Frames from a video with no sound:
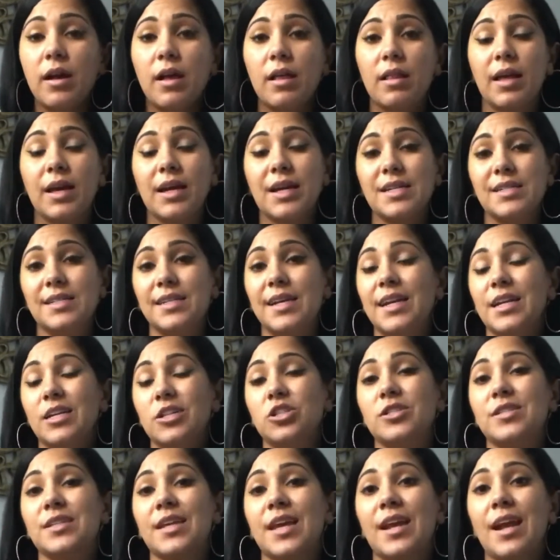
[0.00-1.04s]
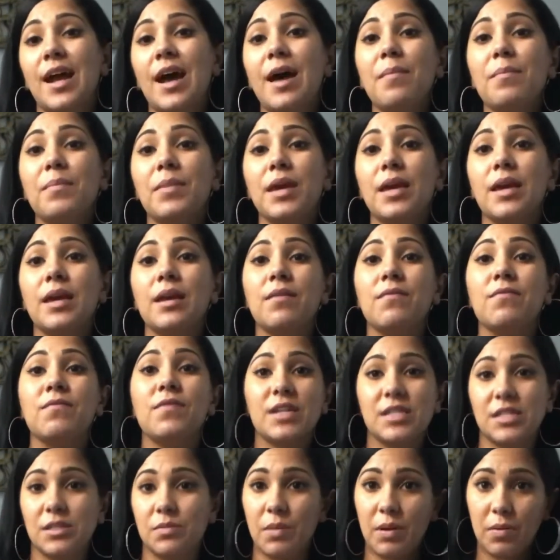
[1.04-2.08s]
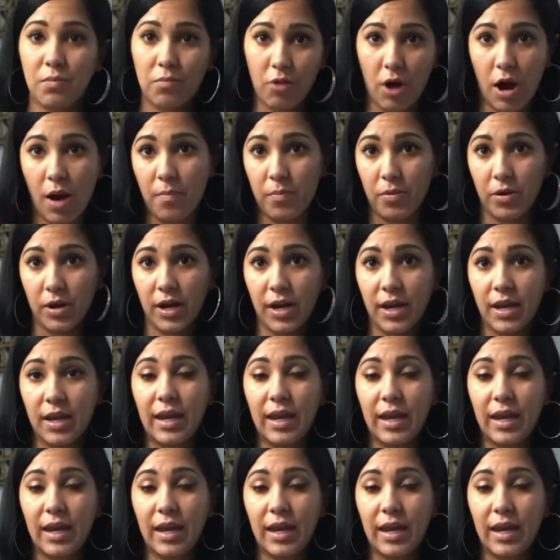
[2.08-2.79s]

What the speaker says: Like I said, it just cannot be an investment property.